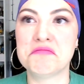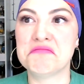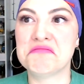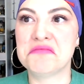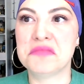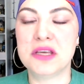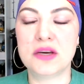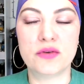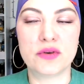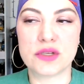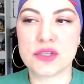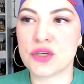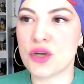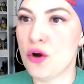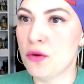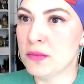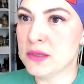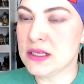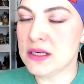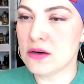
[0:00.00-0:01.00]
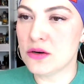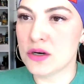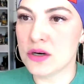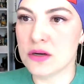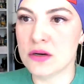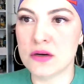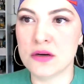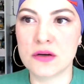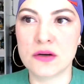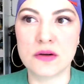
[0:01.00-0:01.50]
There was no
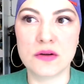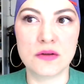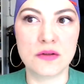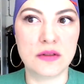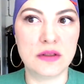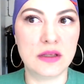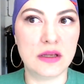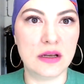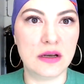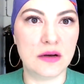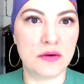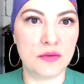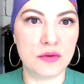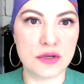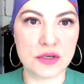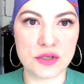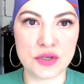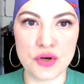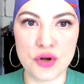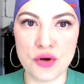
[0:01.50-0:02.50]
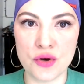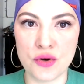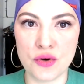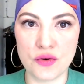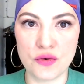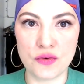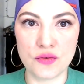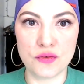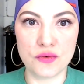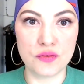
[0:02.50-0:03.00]
material. There was
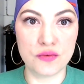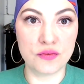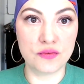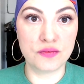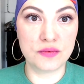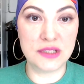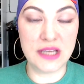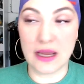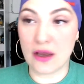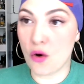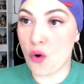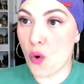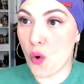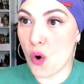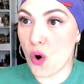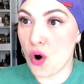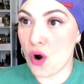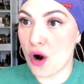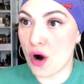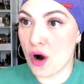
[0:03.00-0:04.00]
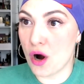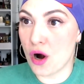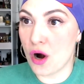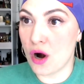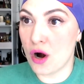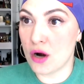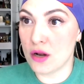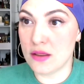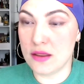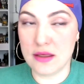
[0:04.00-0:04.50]
no
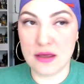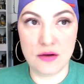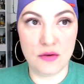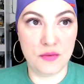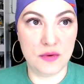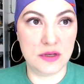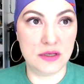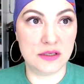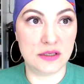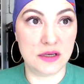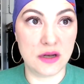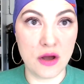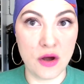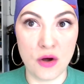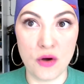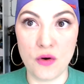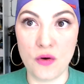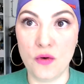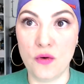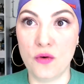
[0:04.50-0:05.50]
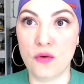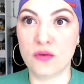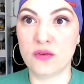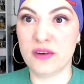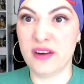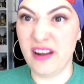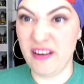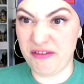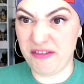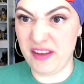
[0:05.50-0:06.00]
decor. There was no
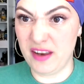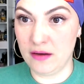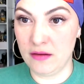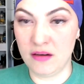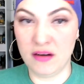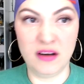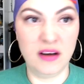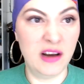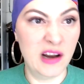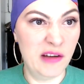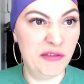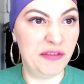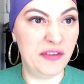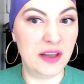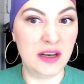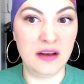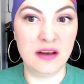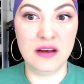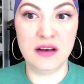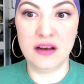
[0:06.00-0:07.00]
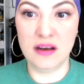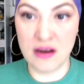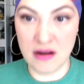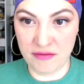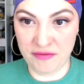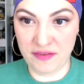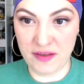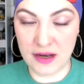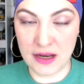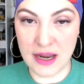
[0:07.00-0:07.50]
nothing, nothing,
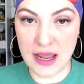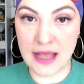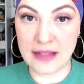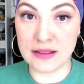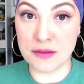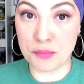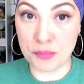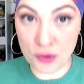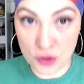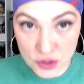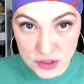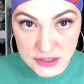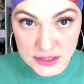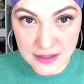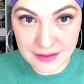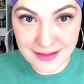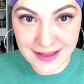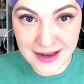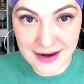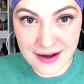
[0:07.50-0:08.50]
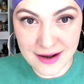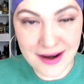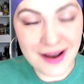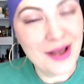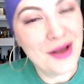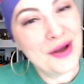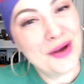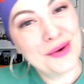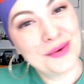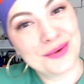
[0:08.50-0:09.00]
nothing. And the person there
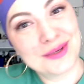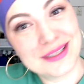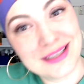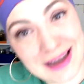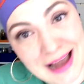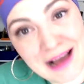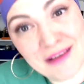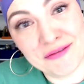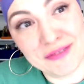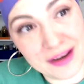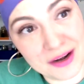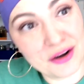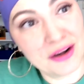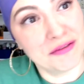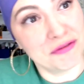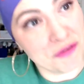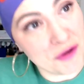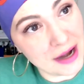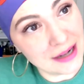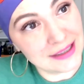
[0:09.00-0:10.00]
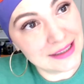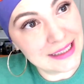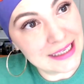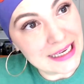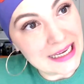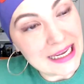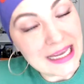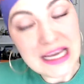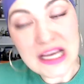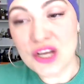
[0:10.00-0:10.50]
was not very
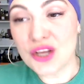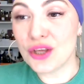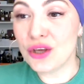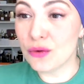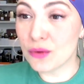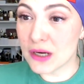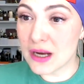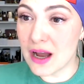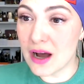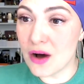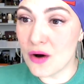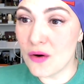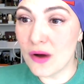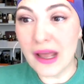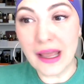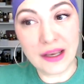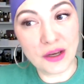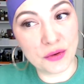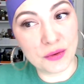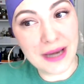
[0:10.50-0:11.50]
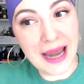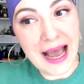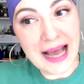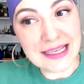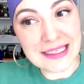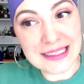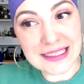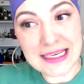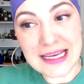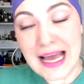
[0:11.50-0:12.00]
friendly. You would go and you would
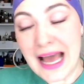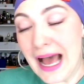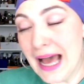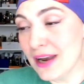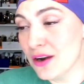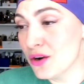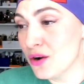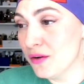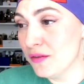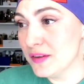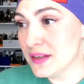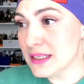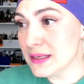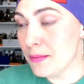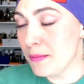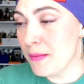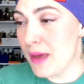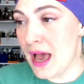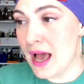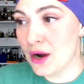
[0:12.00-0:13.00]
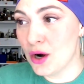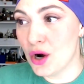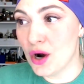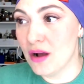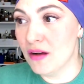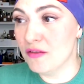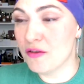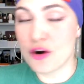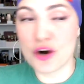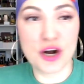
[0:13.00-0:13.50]
ask. I don't know if it's a matter
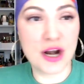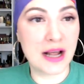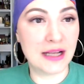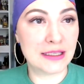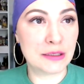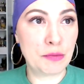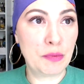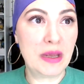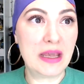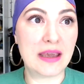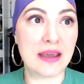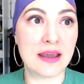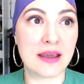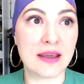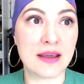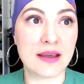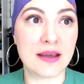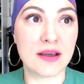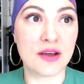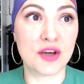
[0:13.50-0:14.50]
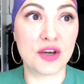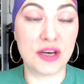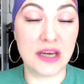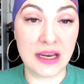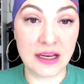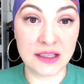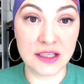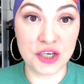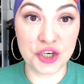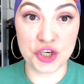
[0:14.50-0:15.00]
of her not speaking good
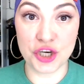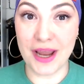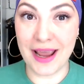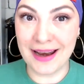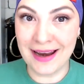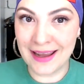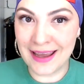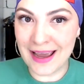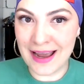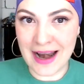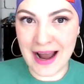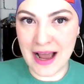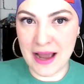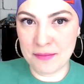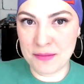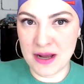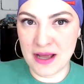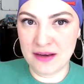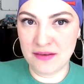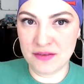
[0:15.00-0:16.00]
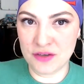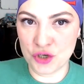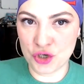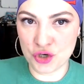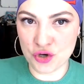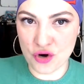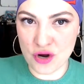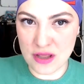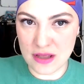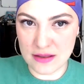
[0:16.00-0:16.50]
English. And again, I'm not even
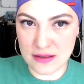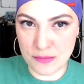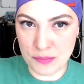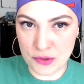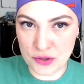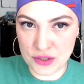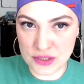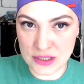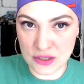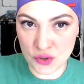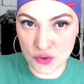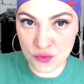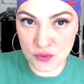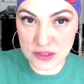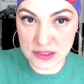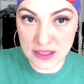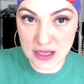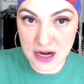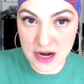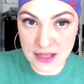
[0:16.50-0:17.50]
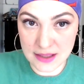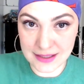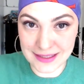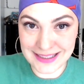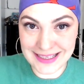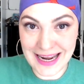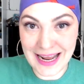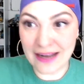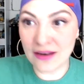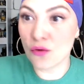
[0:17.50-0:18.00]
sure that the person who was there at the
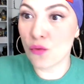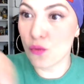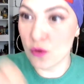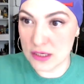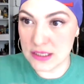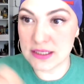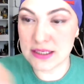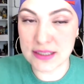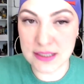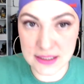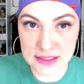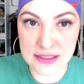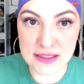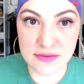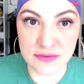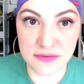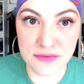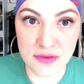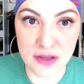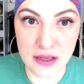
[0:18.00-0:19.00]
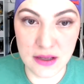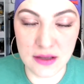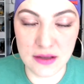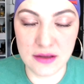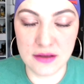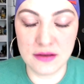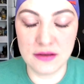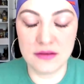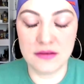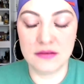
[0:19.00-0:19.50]
stand was this
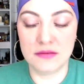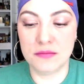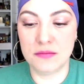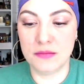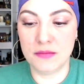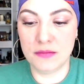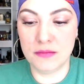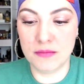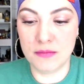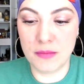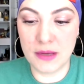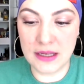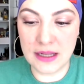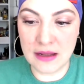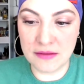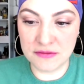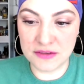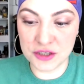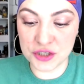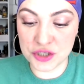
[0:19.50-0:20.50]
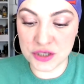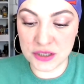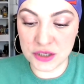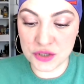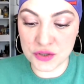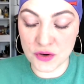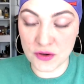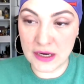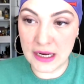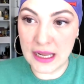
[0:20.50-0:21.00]
Madame Virginie
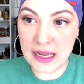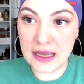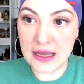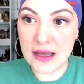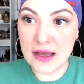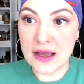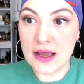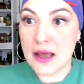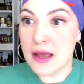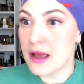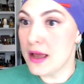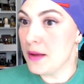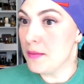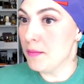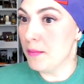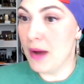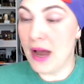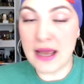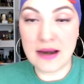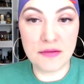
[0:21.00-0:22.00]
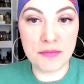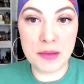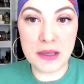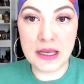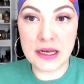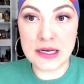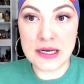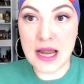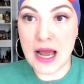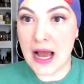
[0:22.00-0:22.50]
Chaunet. Might have
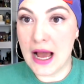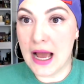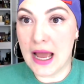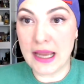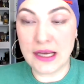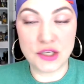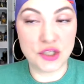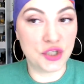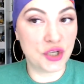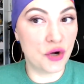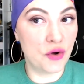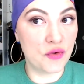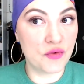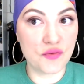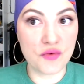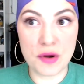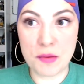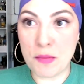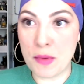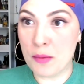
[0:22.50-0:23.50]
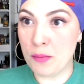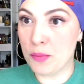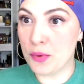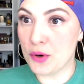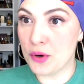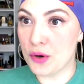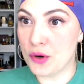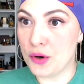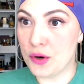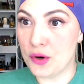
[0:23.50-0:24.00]
been. I don't
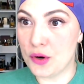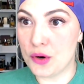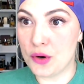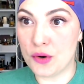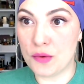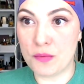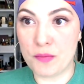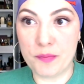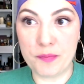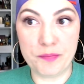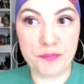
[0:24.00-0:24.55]
remember